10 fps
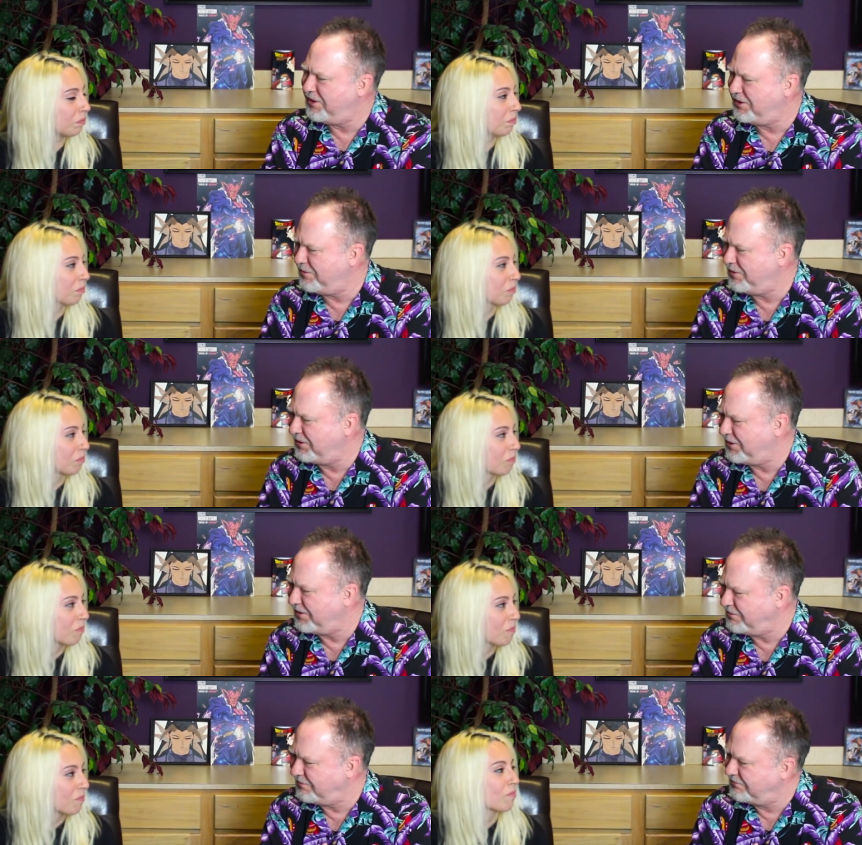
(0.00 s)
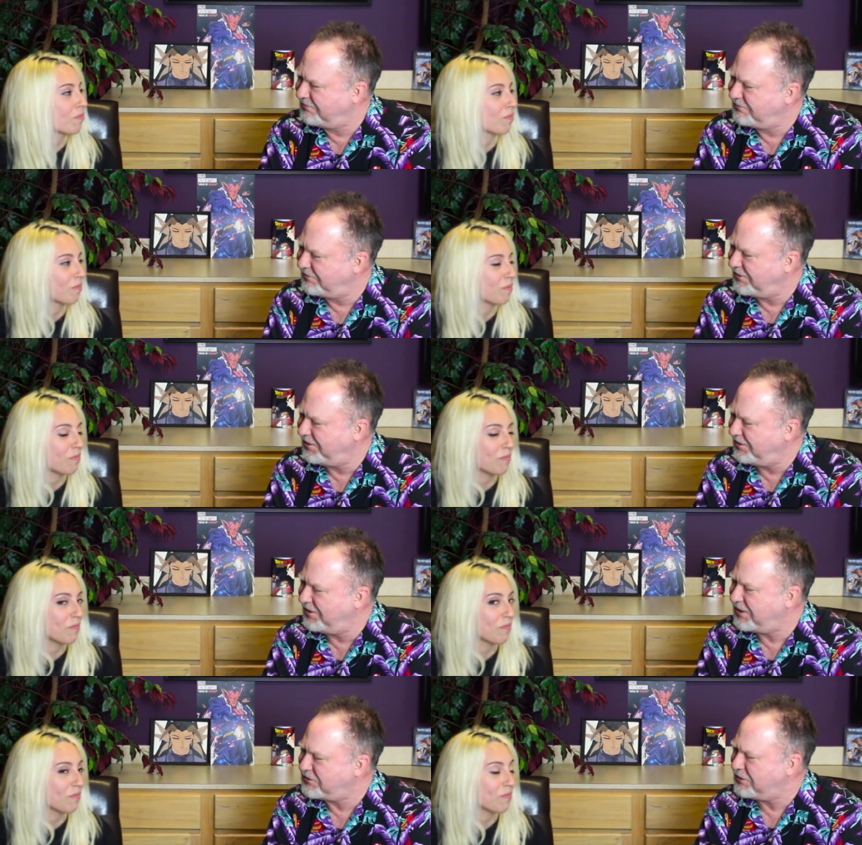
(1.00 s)
Speaker 1: the Demon King,
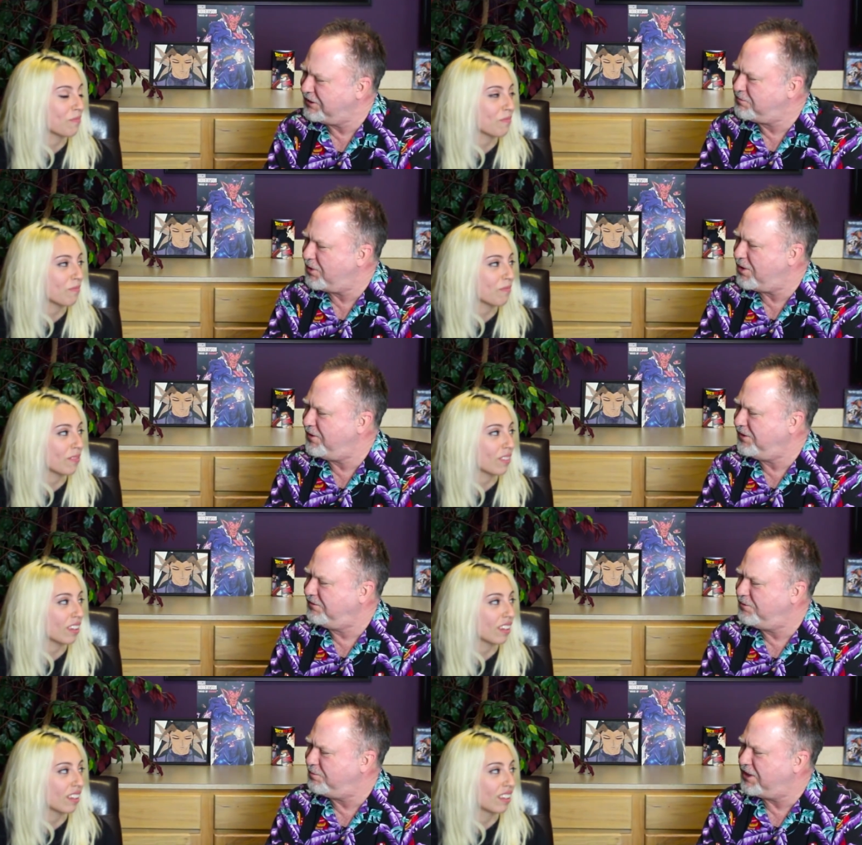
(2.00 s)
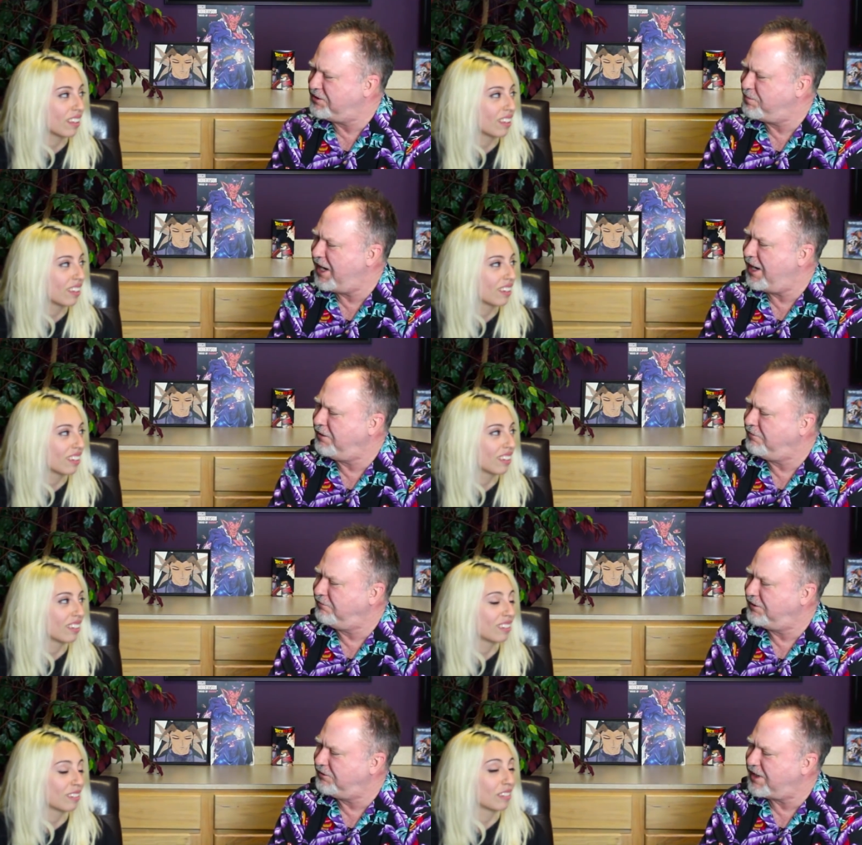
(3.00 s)
and that's Elise Bowman, who plays Pan
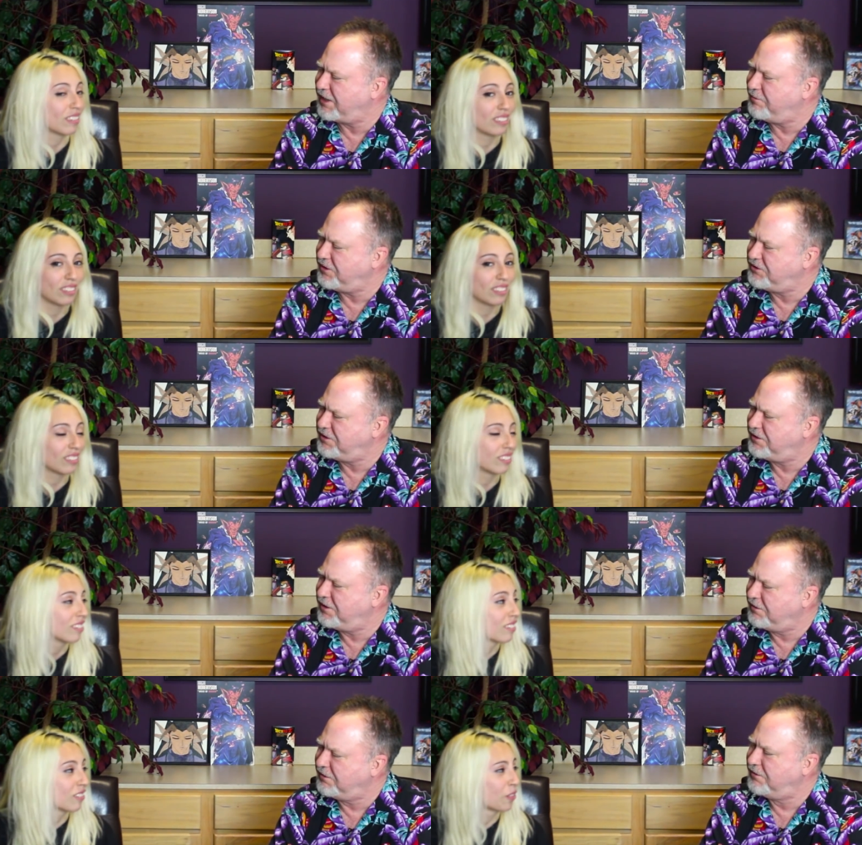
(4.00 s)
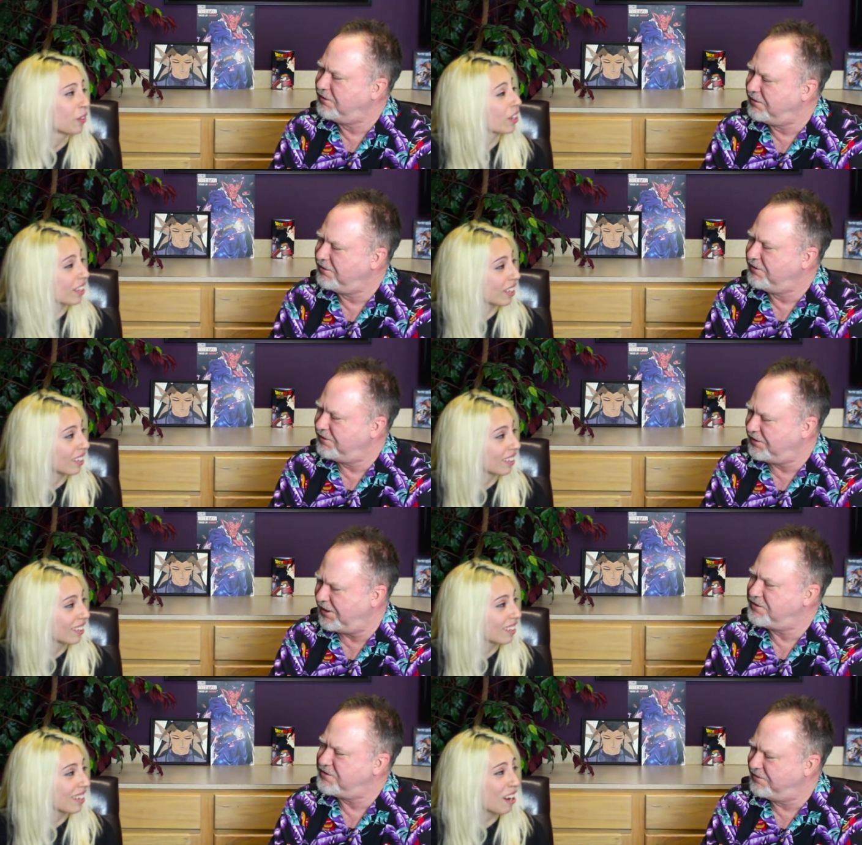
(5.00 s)
in Dragon Ball GT.
Speaker 2: Really?
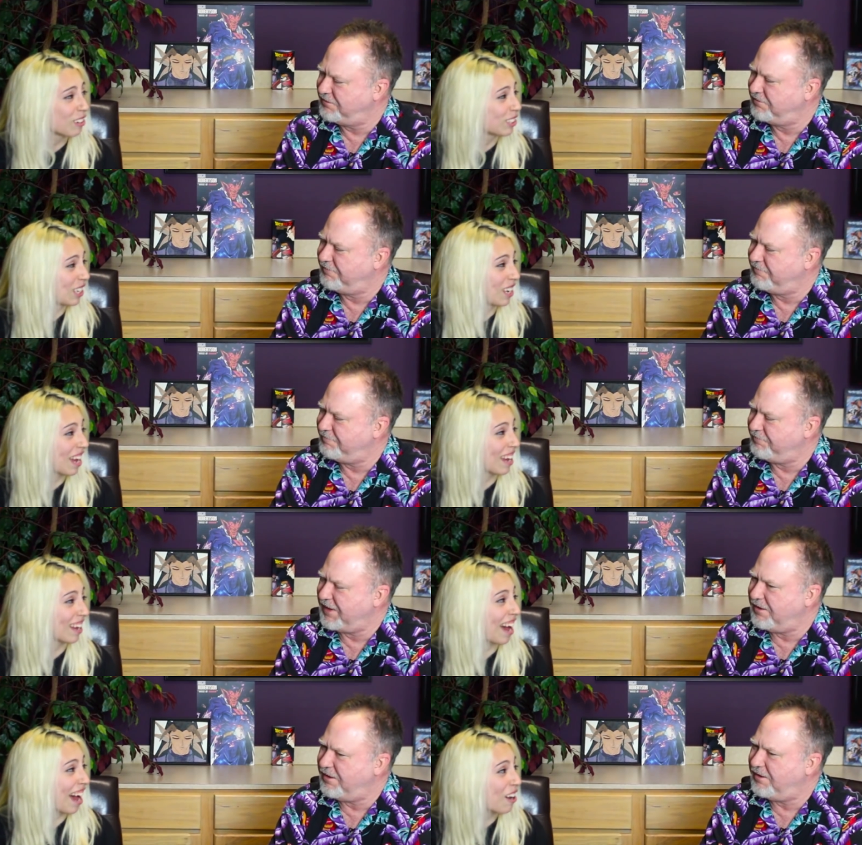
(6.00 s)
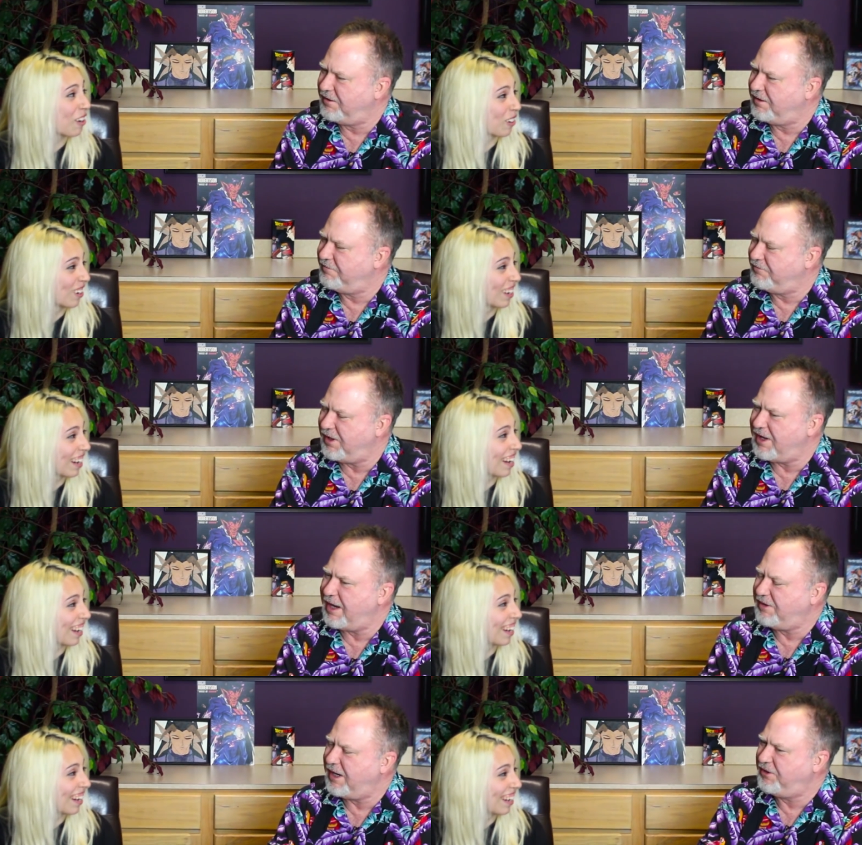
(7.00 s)
Speaker 1: Yes.
Speaker 2: How?
Speaker 1: Well,
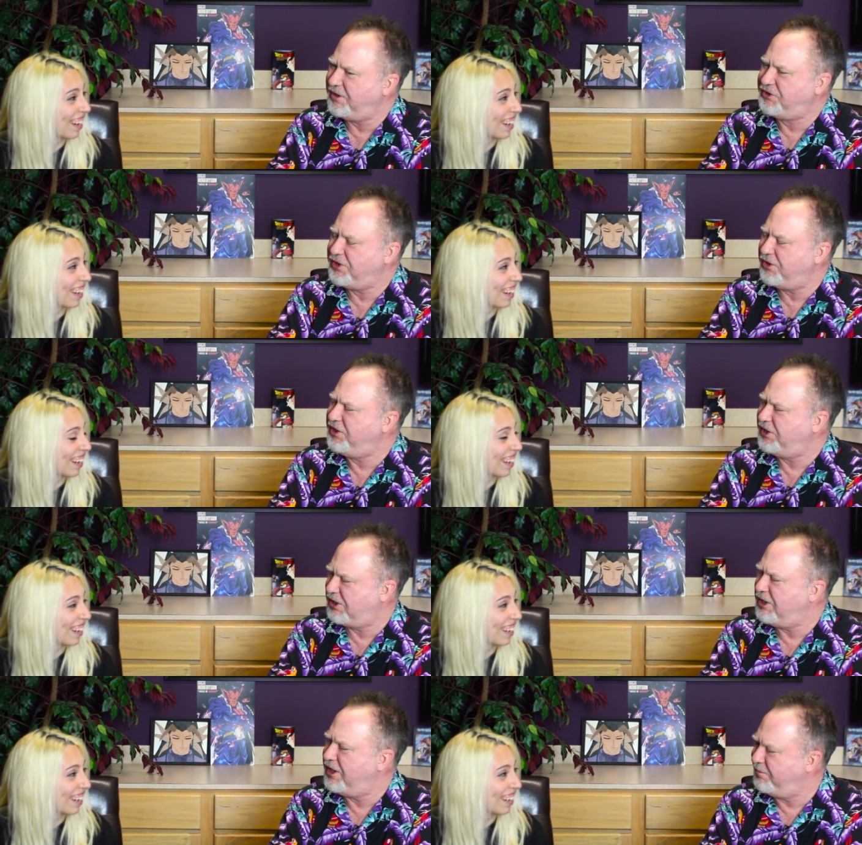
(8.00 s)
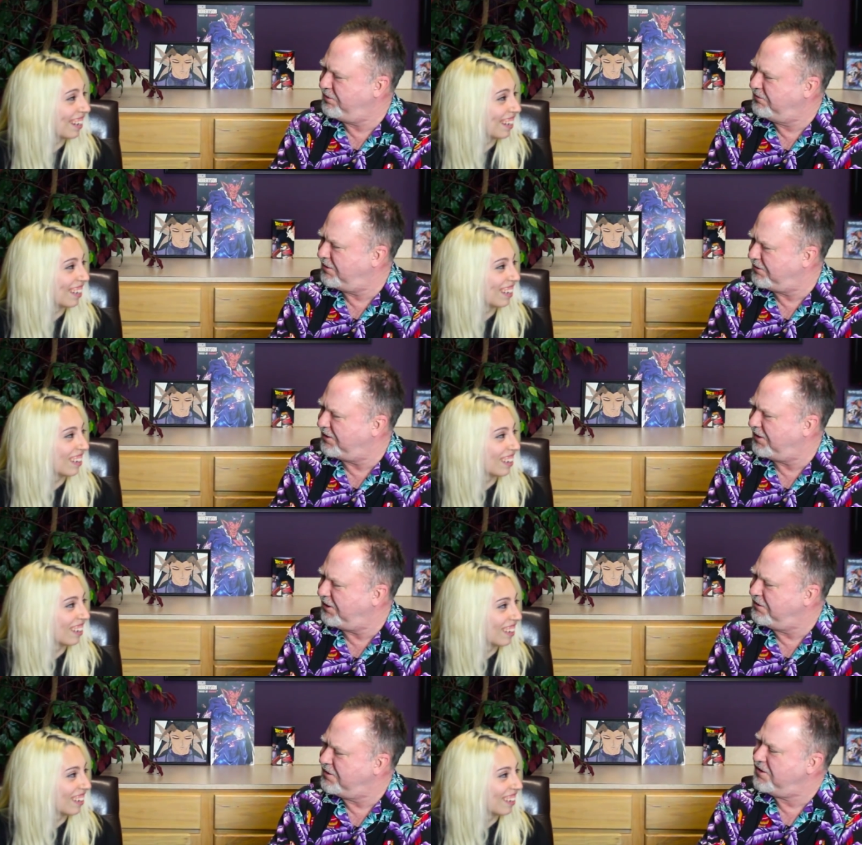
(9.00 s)
I'm going to show you a clip,
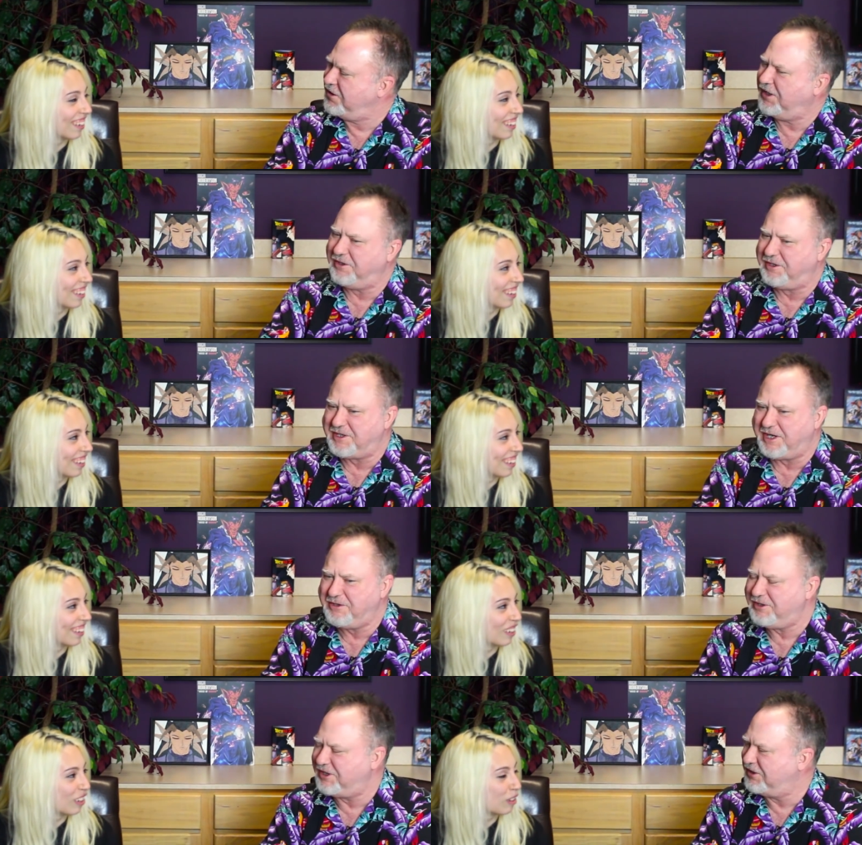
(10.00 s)
okay? And you can take a look